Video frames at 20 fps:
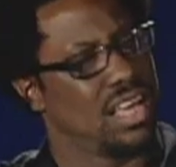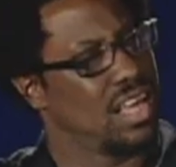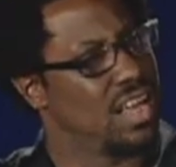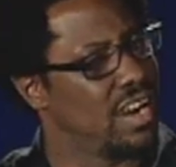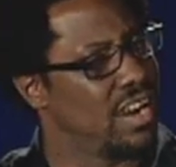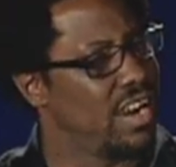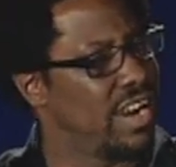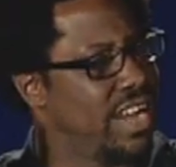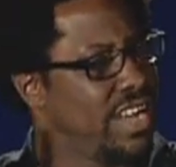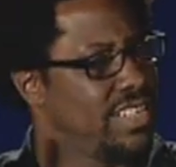
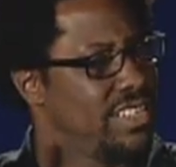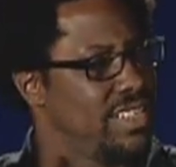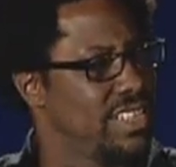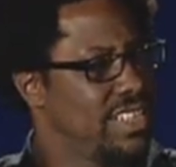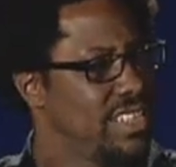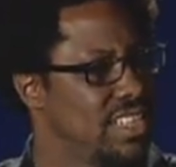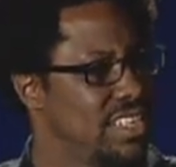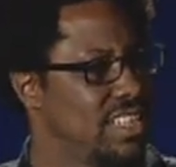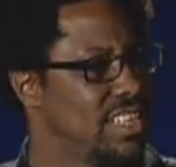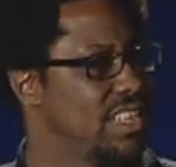All right?
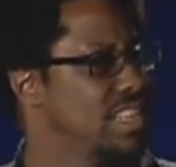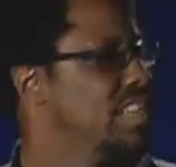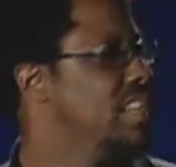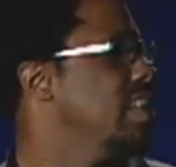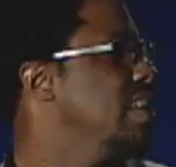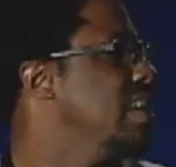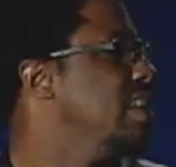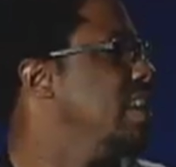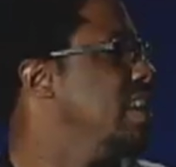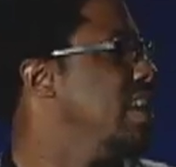
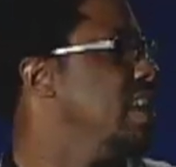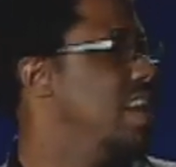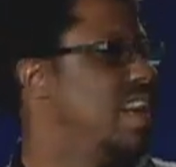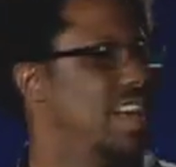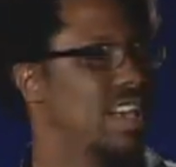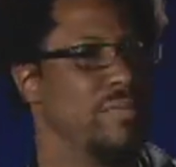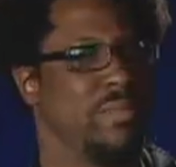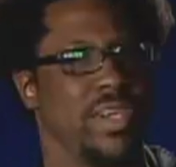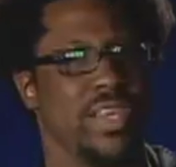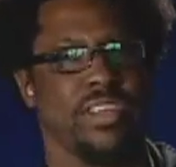
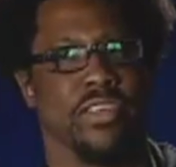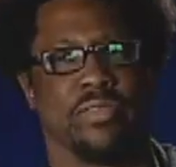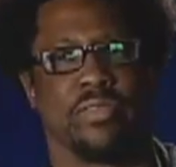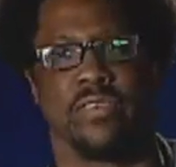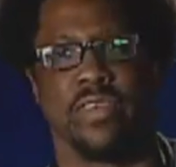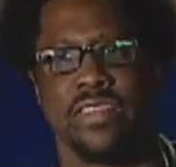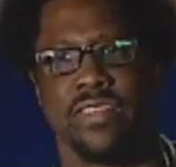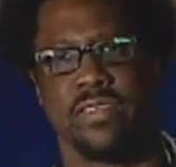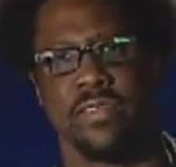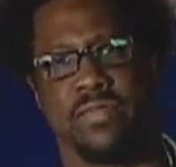I mean your
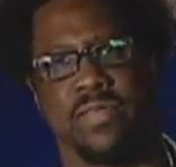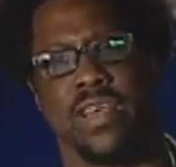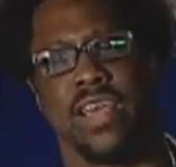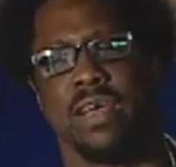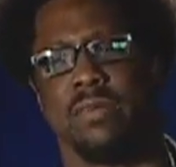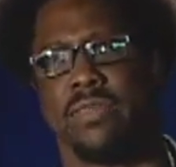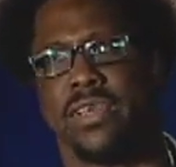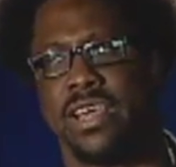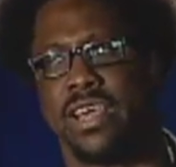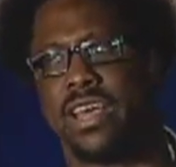friends and
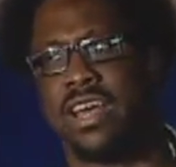family.